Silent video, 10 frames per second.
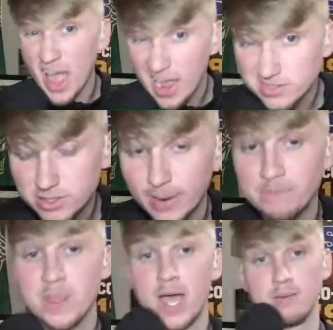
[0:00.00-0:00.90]

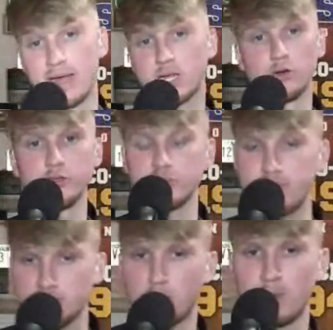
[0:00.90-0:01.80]
Alaska. Might go do
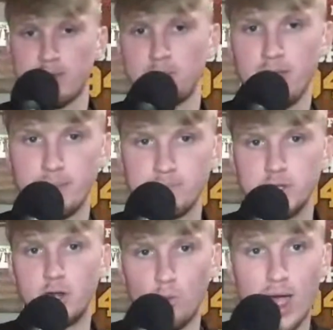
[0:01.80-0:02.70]
some baseball play-by-play.
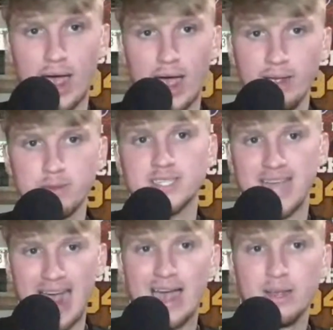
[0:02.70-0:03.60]
You know why? Because
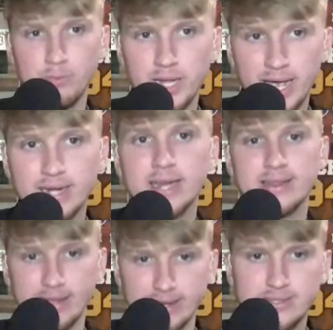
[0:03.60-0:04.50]
I applied
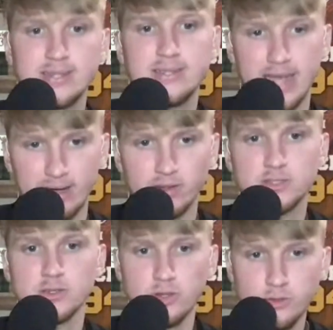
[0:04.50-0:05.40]
at LinkedIn
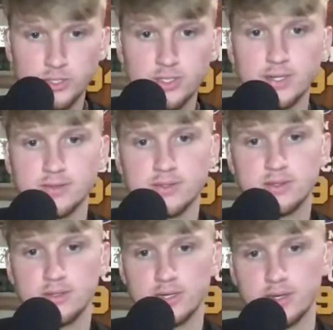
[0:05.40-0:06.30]
Talent
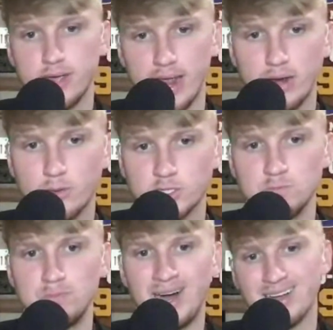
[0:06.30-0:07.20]
Solutions, the
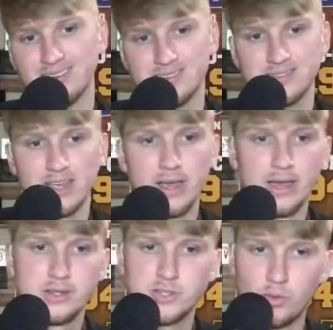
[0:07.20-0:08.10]
Anchorage Bucks.
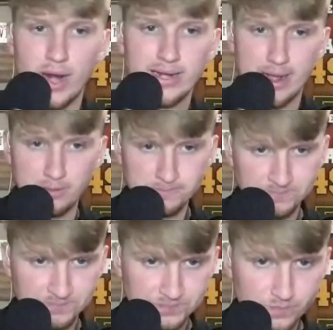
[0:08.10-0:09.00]
So right now,